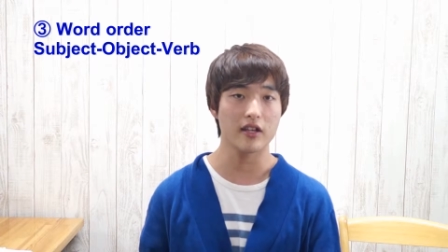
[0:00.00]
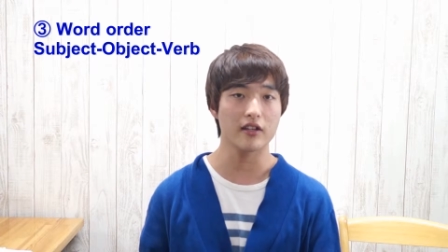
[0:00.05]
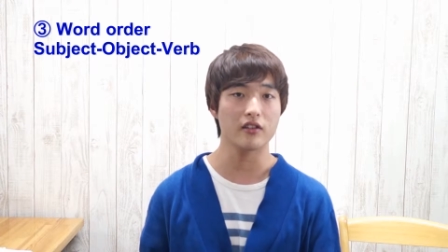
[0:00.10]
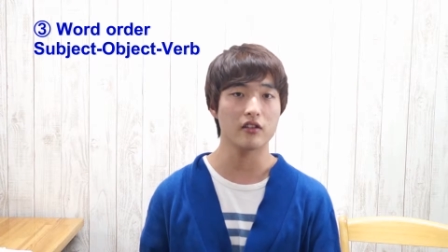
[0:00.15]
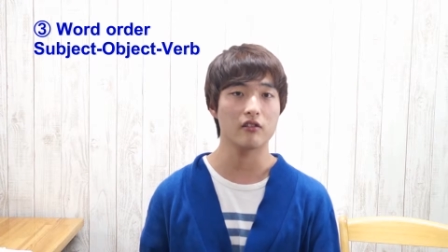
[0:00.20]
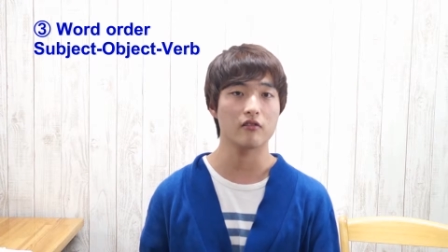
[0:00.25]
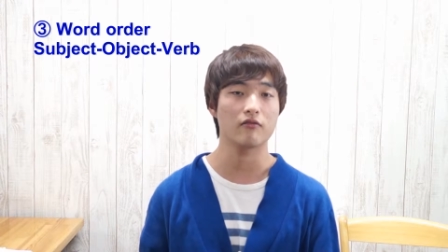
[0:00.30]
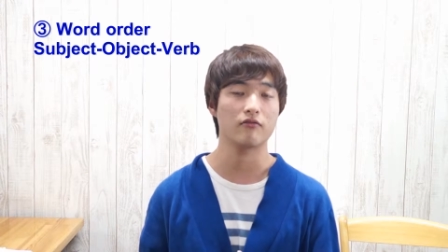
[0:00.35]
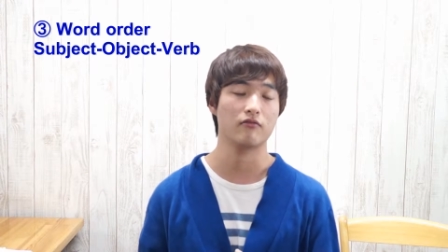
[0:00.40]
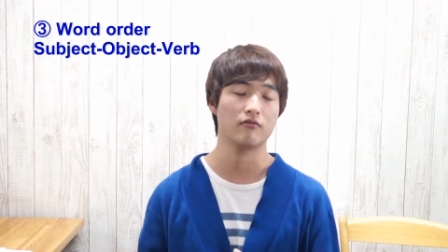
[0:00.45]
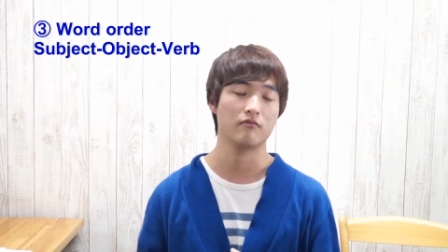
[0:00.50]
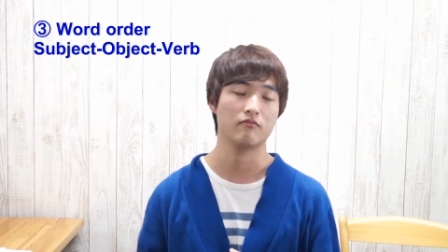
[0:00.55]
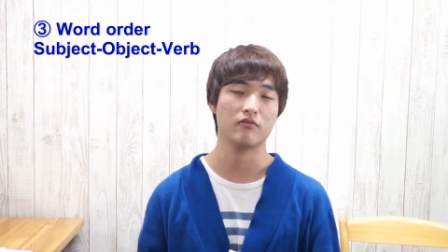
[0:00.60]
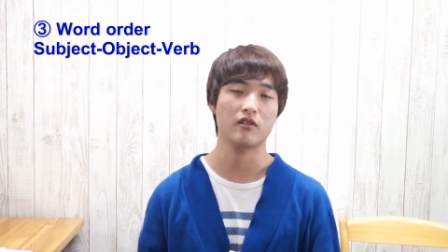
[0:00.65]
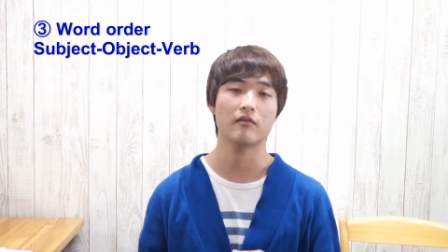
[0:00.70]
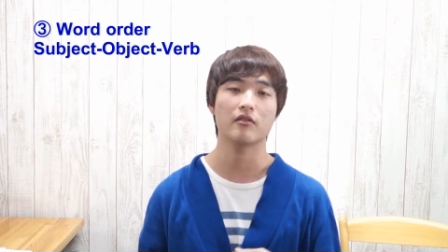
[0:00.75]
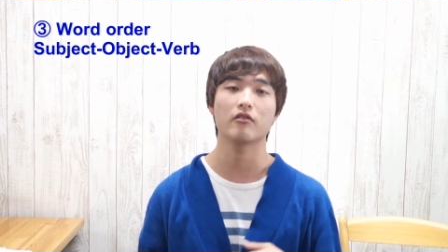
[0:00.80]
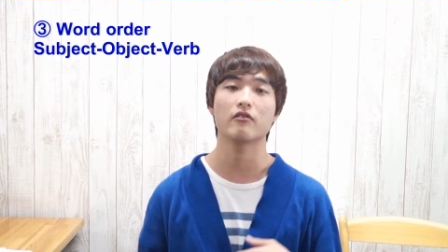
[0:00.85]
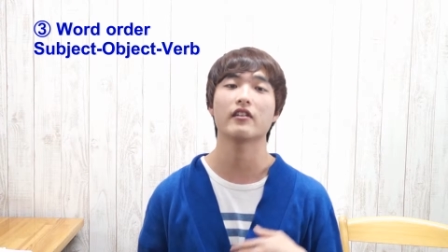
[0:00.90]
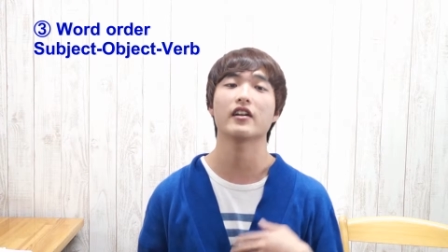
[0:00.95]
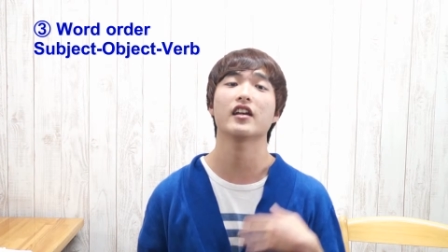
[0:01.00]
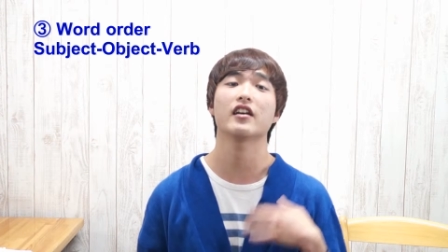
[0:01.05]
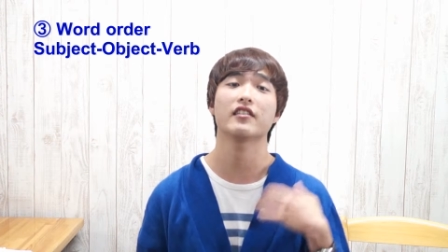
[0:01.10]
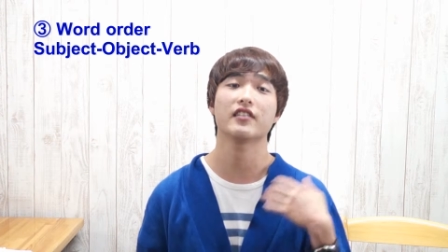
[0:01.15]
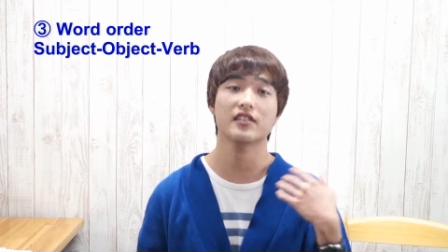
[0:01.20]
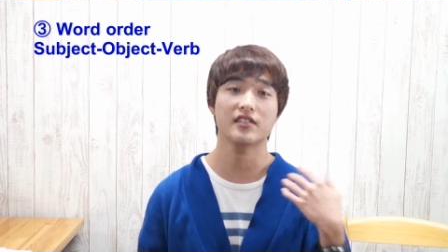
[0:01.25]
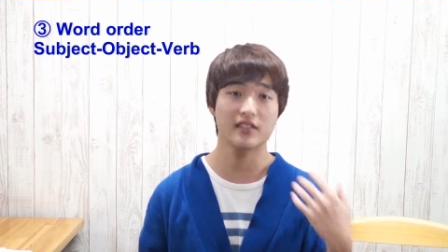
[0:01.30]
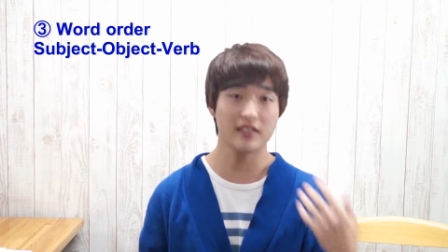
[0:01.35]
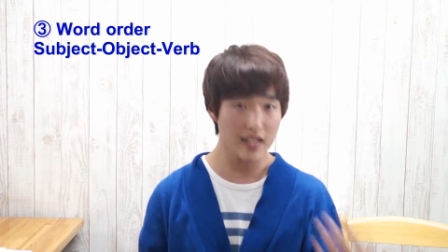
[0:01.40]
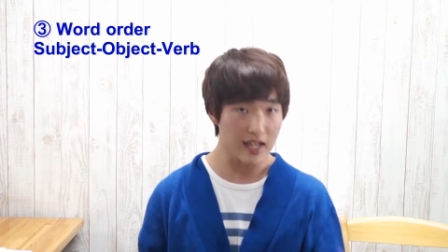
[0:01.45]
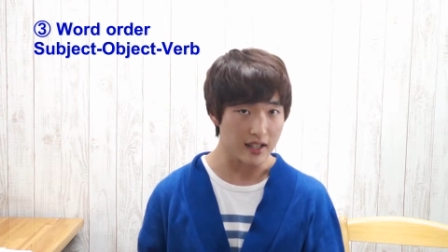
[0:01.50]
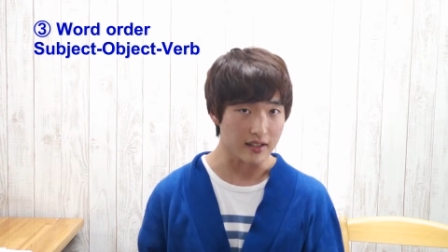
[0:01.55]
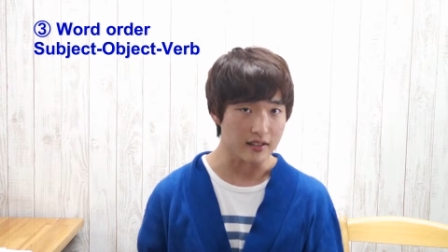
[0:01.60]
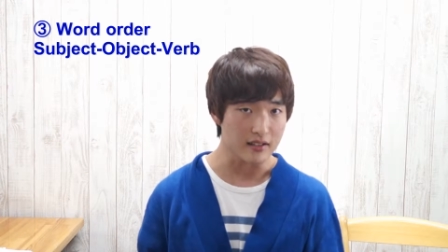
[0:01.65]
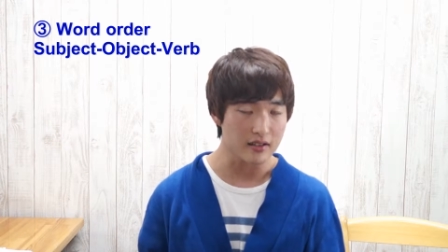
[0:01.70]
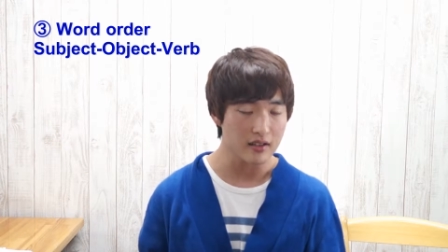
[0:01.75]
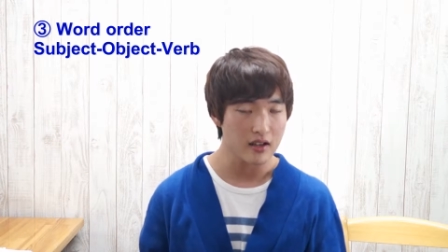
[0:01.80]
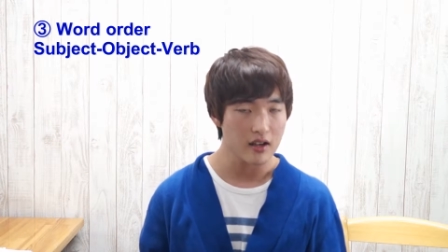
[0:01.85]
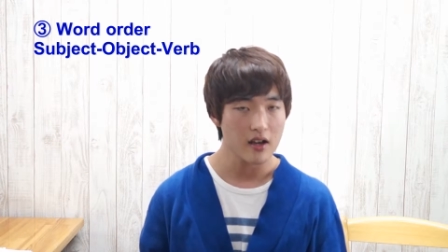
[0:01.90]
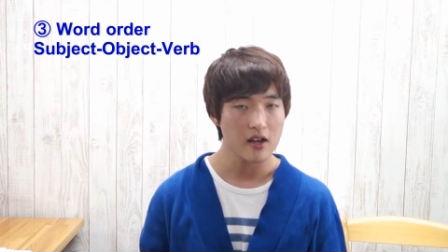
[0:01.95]
then you probably already
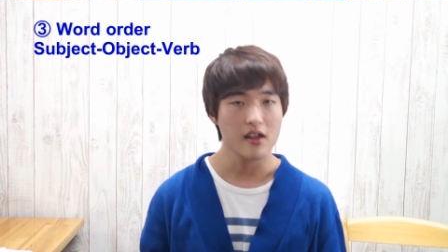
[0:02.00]
understand